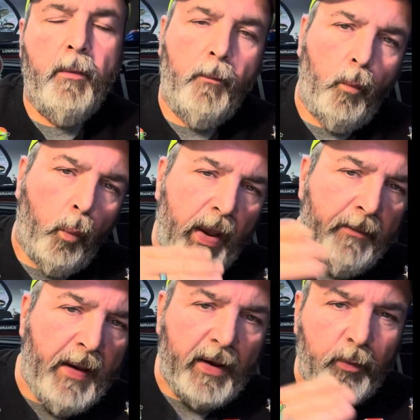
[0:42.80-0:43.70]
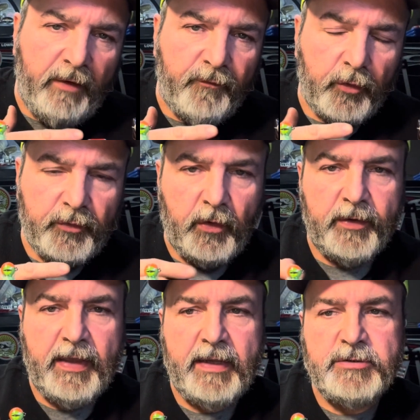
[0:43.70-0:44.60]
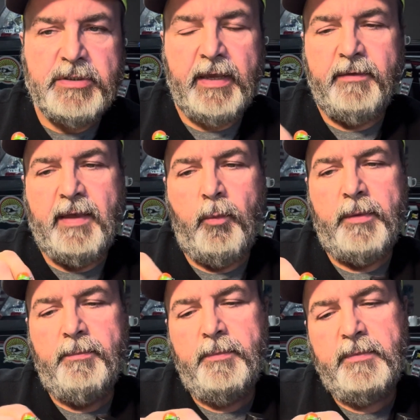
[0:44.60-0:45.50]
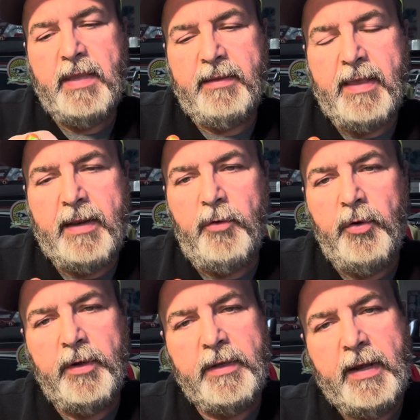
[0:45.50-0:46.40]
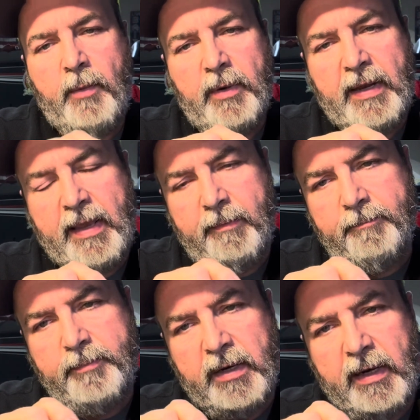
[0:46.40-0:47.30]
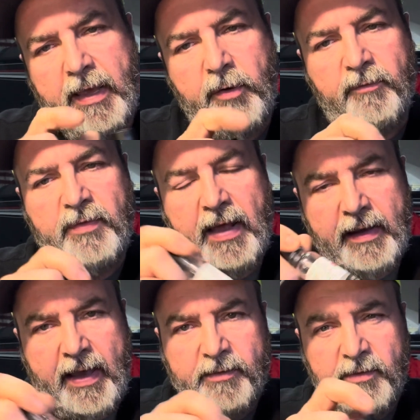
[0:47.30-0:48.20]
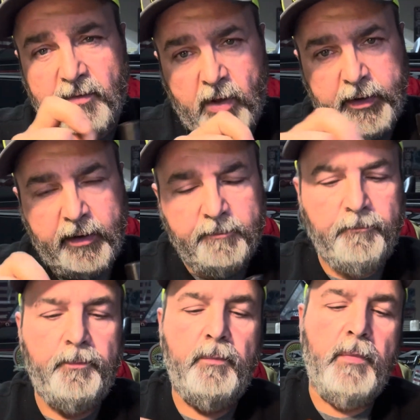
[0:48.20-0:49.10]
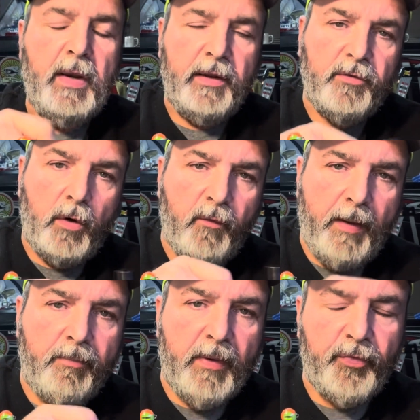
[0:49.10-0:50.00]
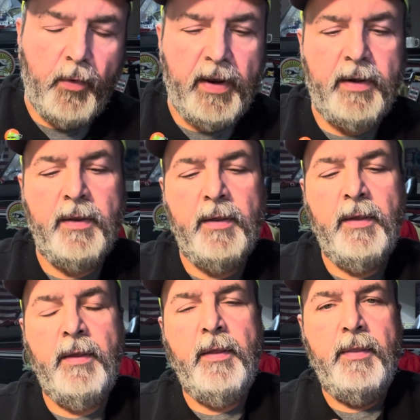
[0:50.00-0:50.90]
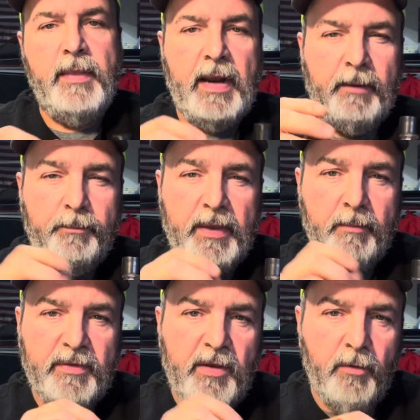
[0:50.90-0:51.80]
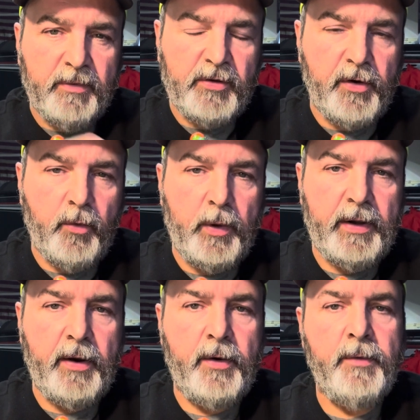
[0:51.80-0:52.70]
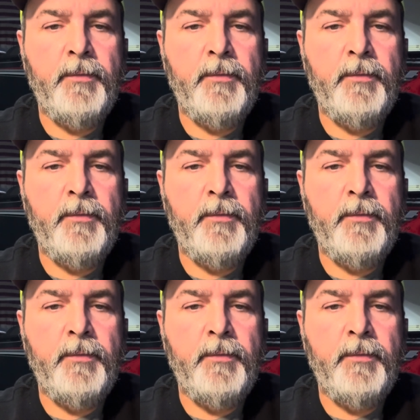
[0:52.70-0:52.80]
Way back when I first started tying jigs, I would take that hook and I would put a layer of Sally Hansen's on there. Then I'd start wrapping my thread. Then I'd get my tail material in there.